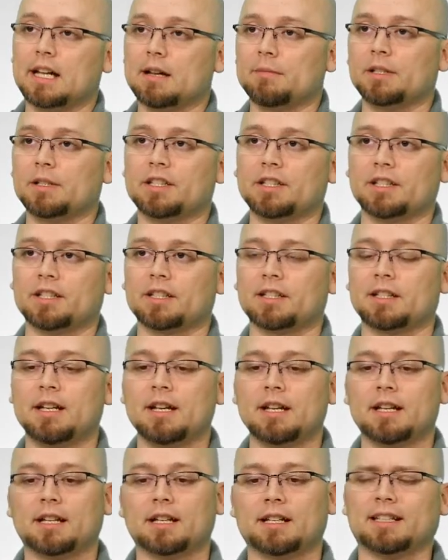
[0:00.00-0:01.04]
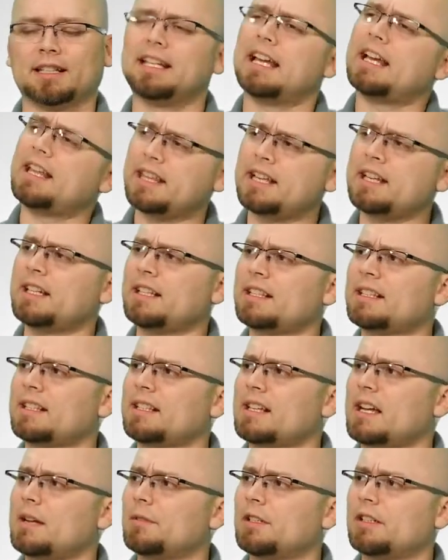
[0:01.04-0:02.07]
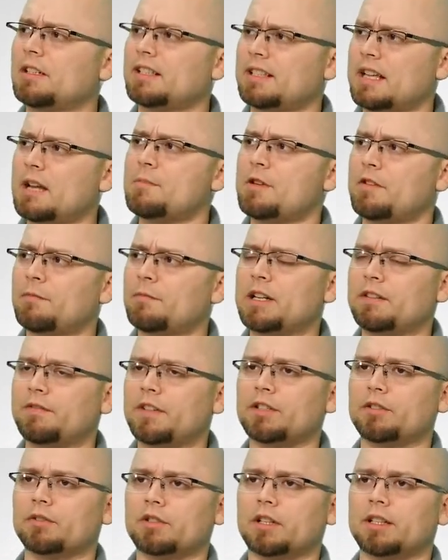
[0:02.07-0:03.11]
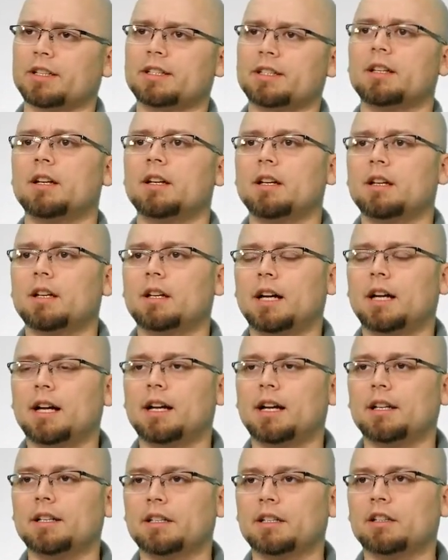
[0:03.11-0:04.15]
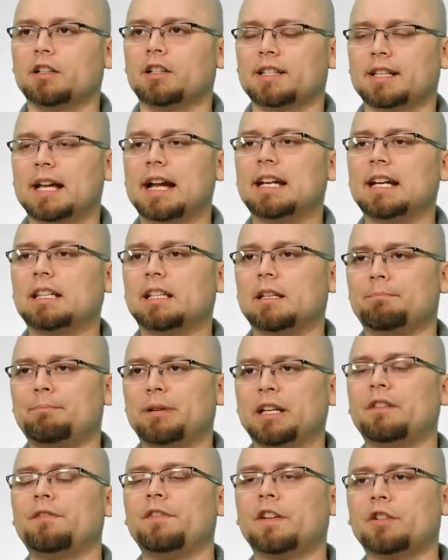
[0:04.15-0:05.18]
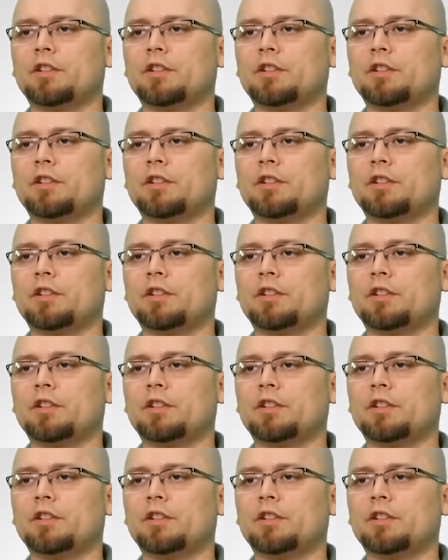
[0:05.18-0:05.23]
It's just, yeah, I think it is assignment of beneficial trust. They're assigning the beneficial